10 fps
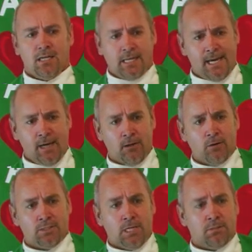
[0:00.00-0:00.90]
and it kind
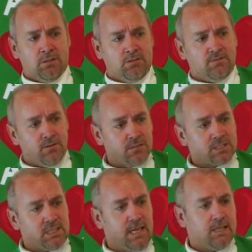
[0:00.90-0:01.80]
of goes up to the
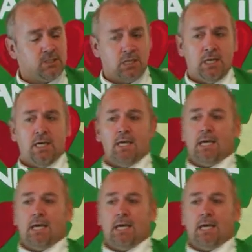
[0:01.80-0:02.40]
first stage.